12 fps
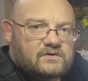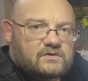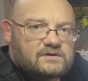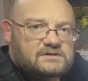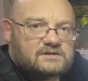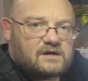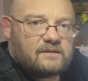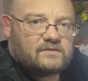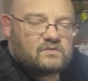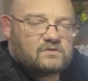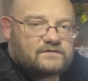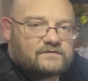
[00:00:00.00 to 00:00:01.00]
Stop
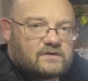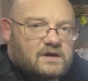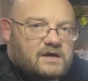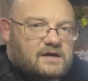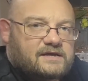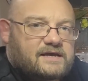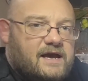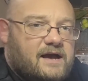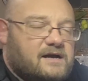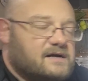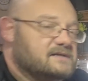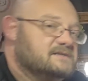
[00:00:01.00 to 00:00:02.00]
orders from. Yeah,
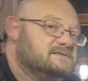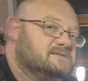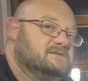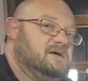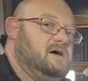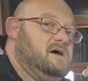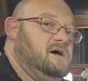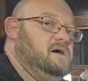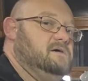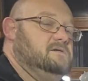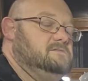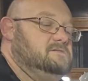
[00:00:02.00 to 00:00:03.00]
because
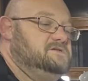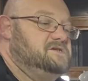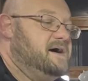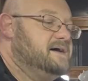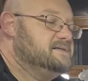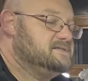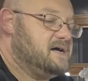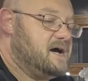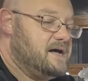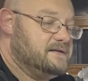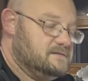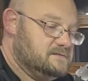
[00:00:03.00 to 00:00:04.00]
John's not.